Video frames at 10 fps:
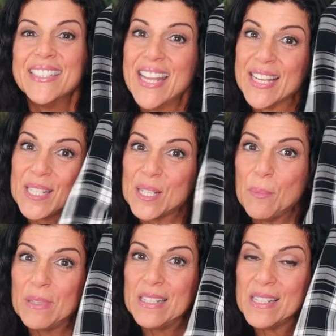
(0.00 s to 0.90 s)
Next
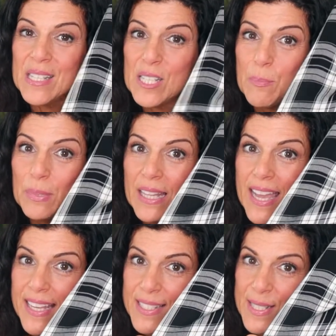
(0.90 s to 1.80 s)
up is this
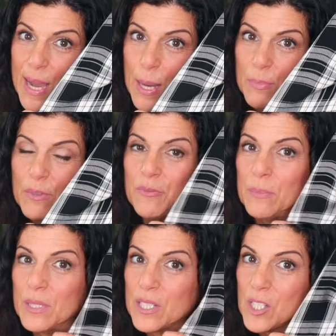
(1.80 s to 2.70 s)
plaid top
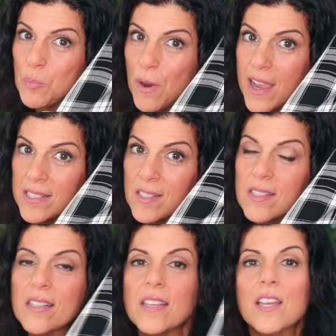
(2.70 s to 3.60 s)
from
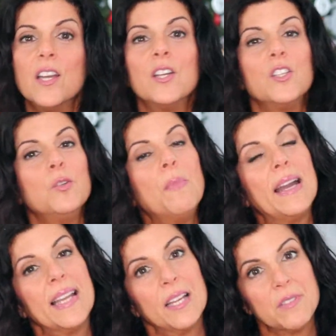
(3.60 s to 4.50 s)
Express. You
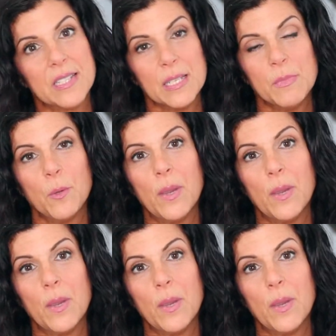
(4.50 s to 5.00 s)
might have seen me